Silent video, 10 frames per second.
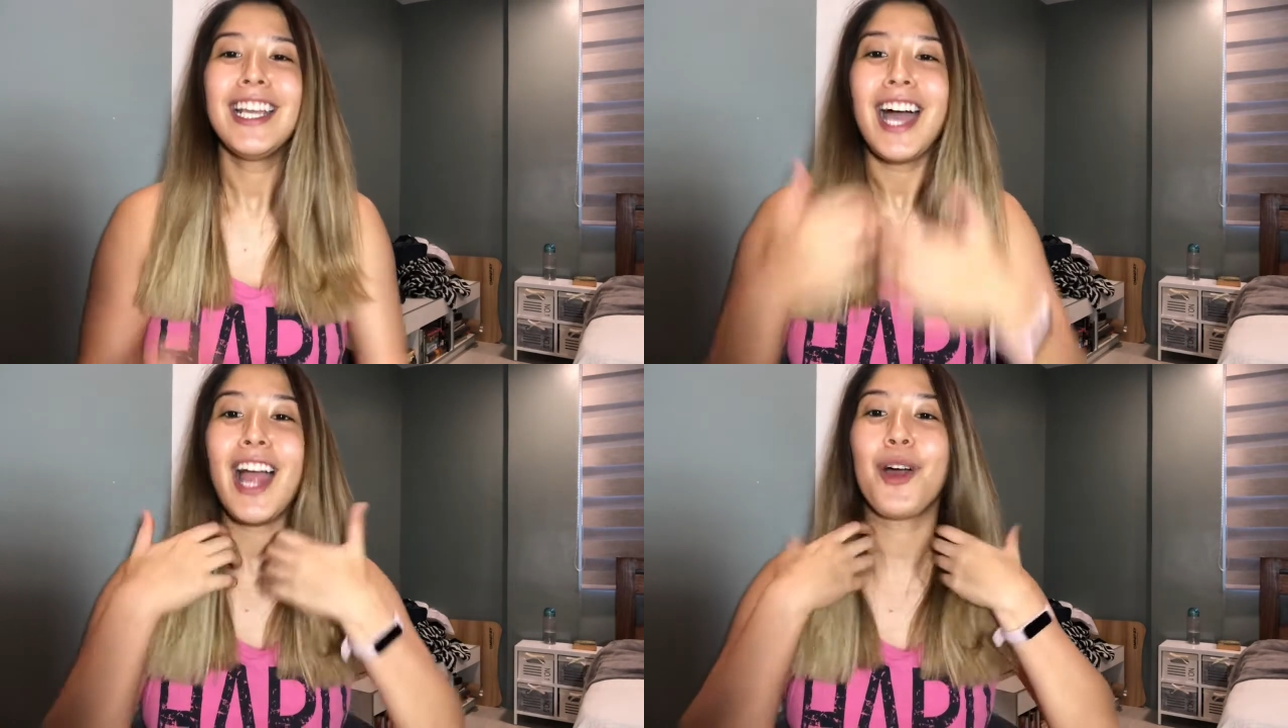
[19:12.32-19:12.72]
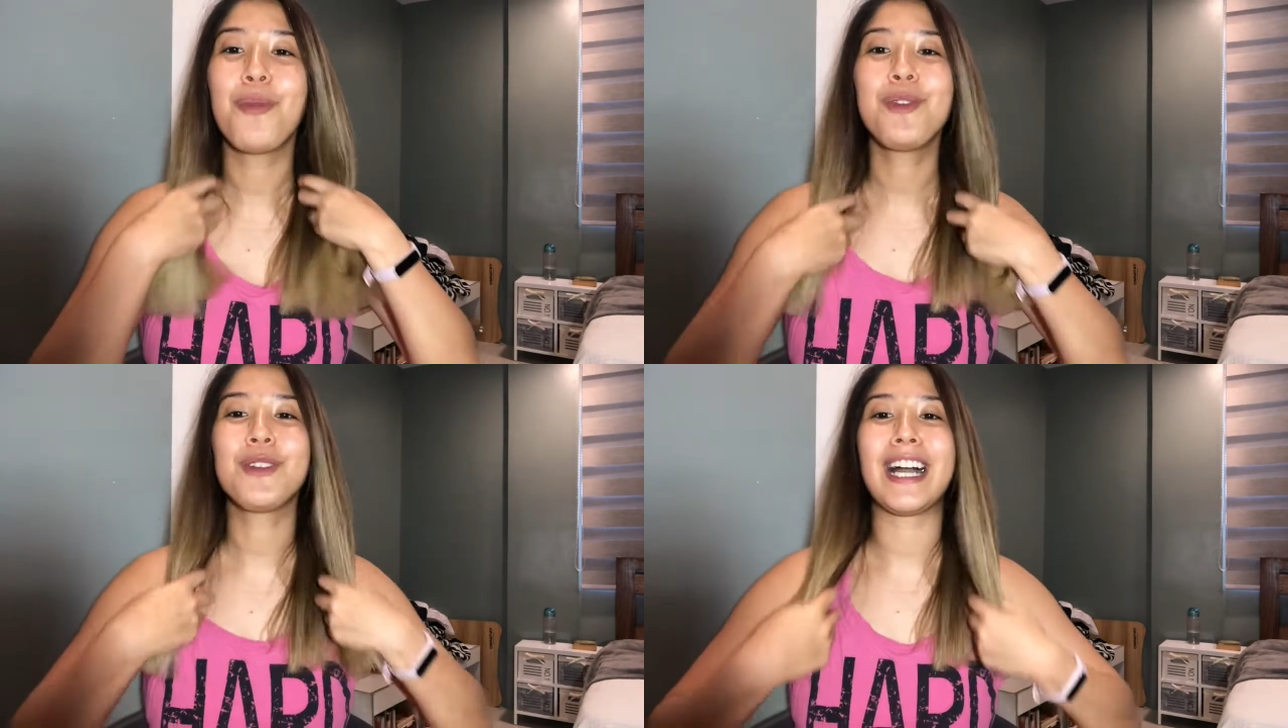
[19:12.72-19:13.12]
I hope
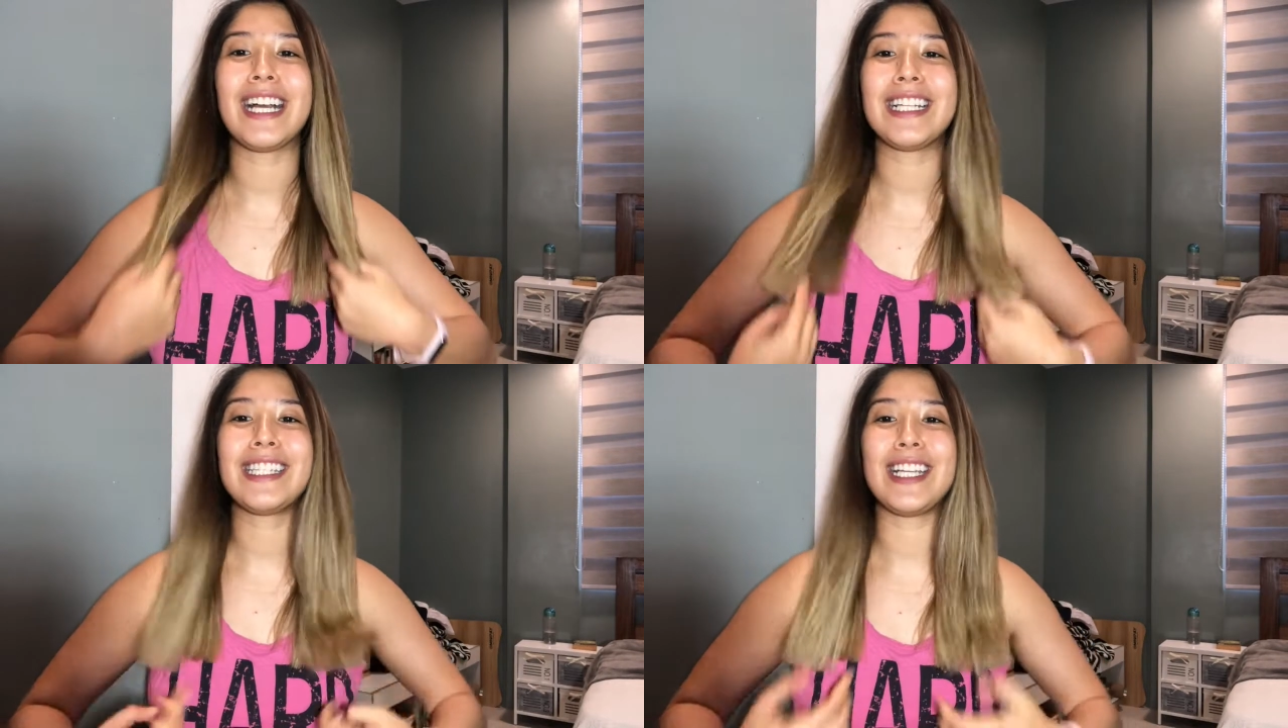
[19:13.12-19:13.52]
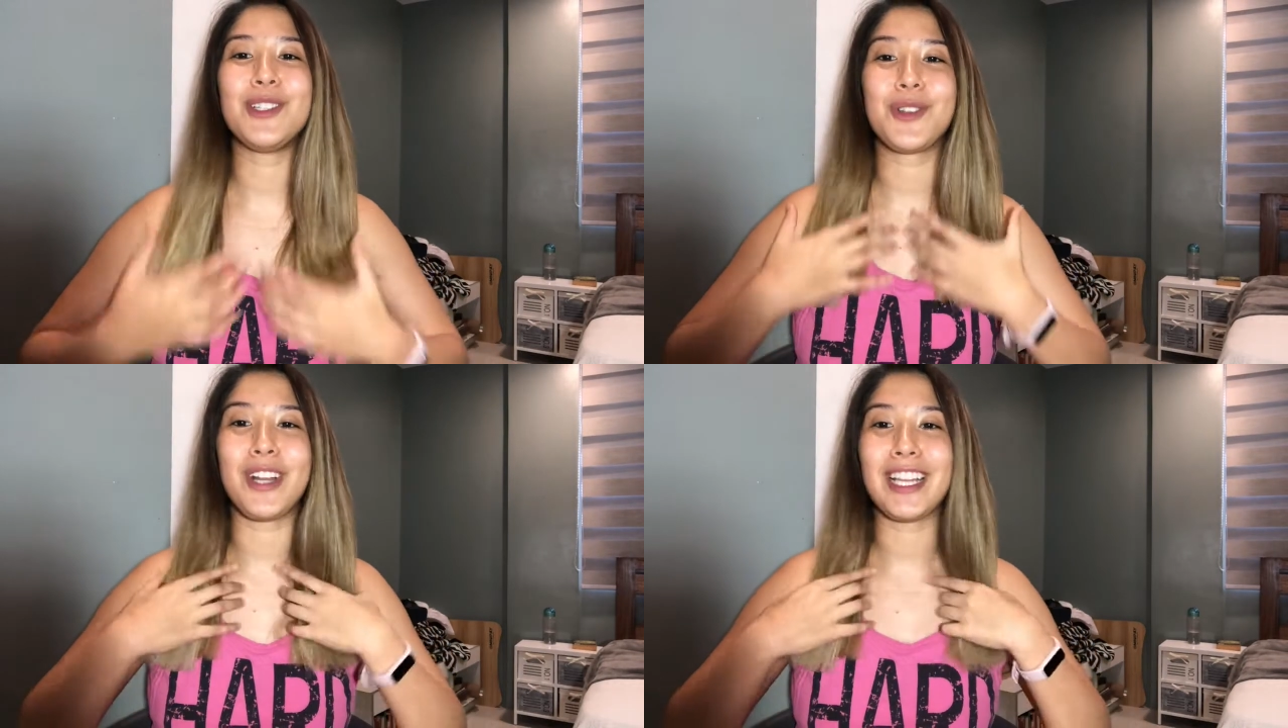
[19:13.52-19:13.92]
you guys
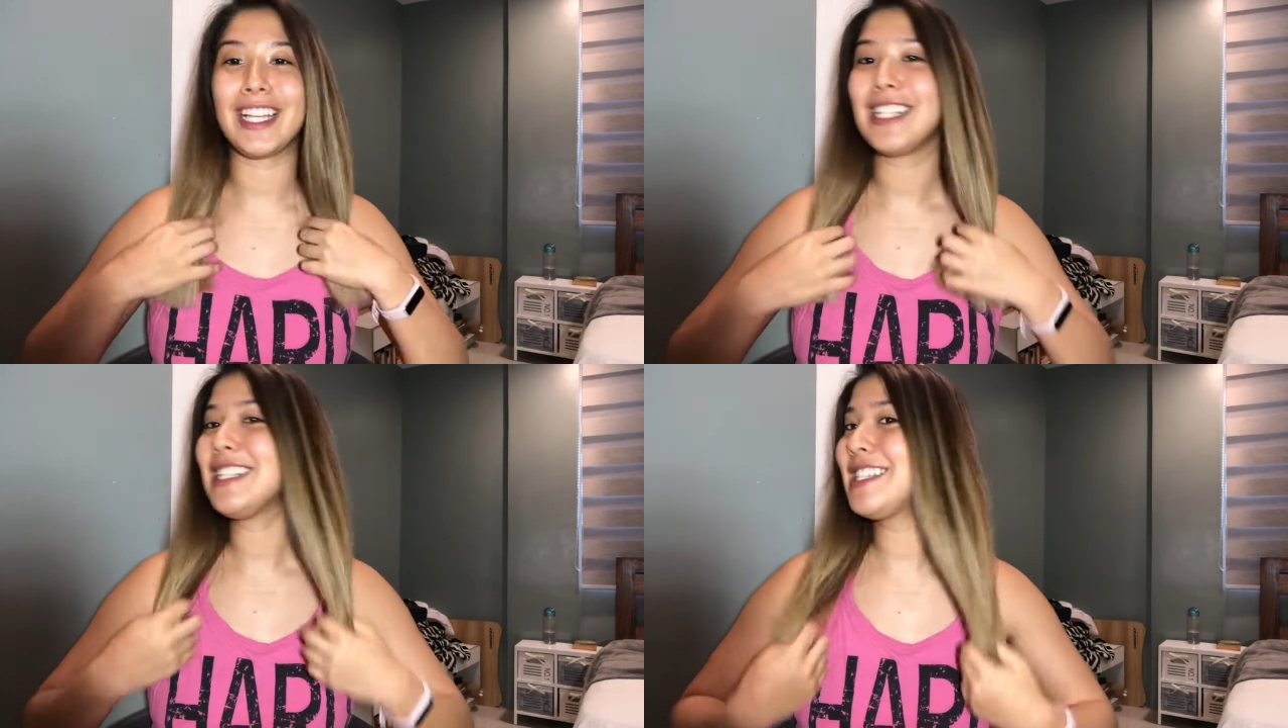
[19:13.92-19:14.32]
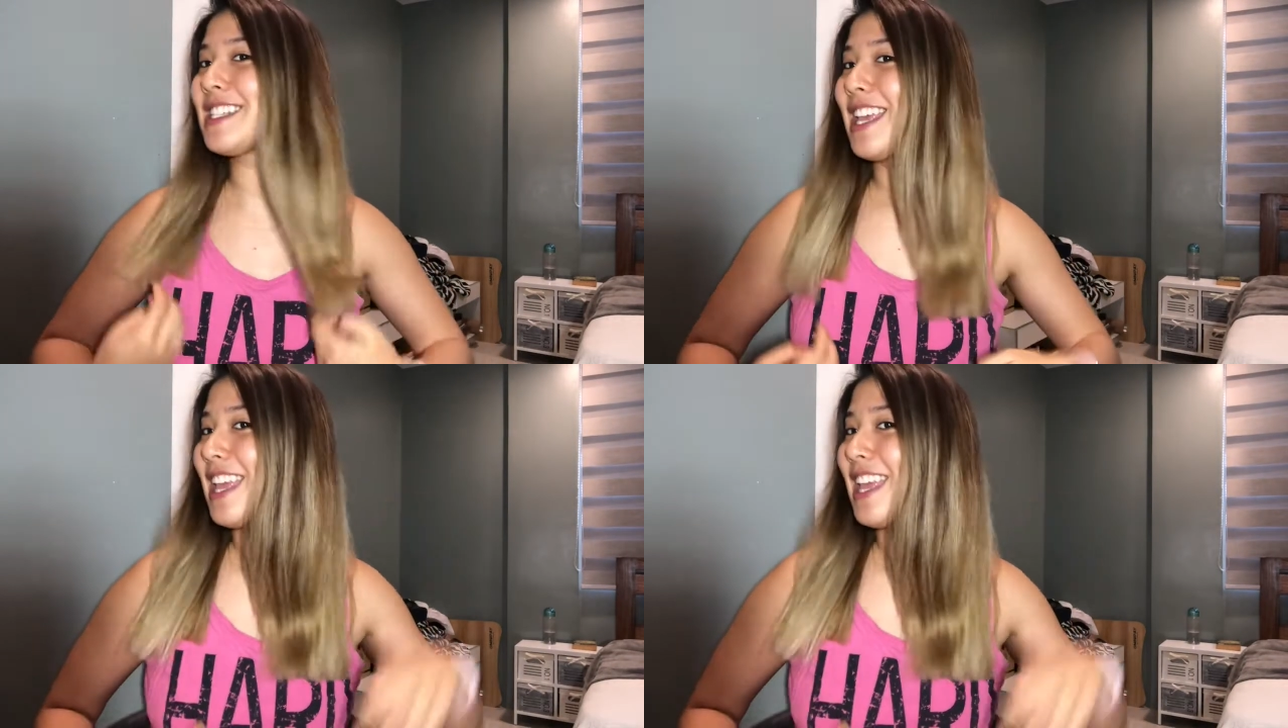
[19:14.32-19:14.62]
enjoyed this,